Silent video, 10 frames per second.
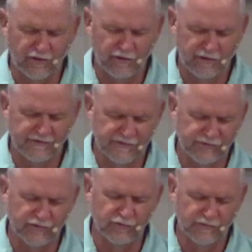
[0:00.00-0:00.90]
hearts and
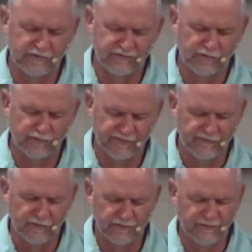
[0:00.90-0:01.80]
show, show us
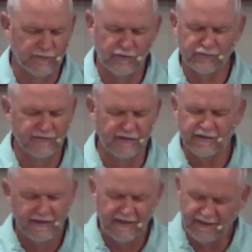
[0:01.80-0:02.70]
those. For those that
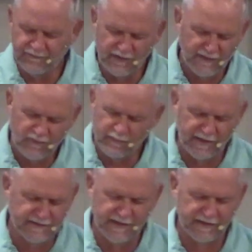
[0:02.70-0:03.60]
have never
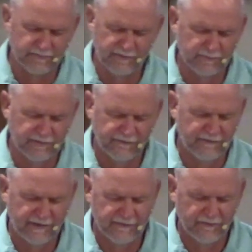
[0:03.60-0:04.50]
made that commitment of
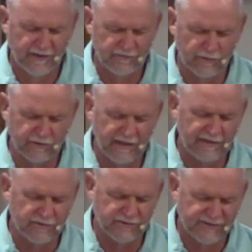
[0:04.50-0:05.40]
faith, Father, allow
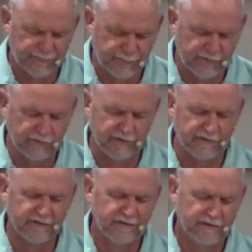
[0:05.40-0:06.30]
your
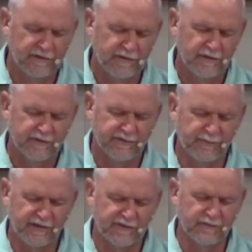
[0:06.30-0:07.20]
spirit to
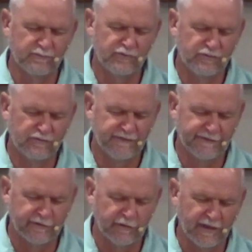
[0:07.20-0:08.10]
begin to move in
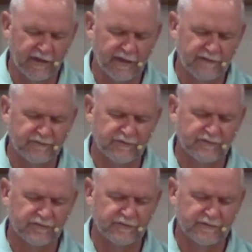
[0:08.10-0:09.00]
their
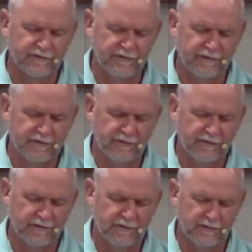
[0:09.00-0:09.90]
lives.
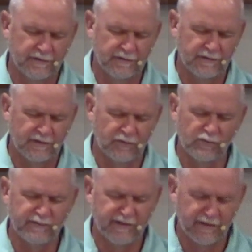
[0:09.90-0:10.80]
And
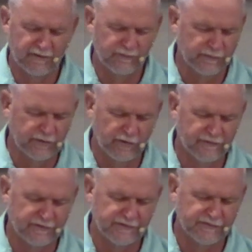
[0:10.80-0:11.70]
we'll be careful in all
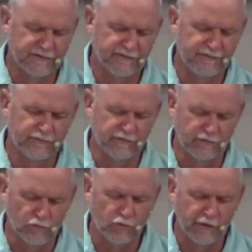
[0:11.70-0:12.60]
things to give you the
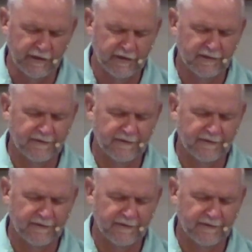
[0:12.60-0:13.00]
glory.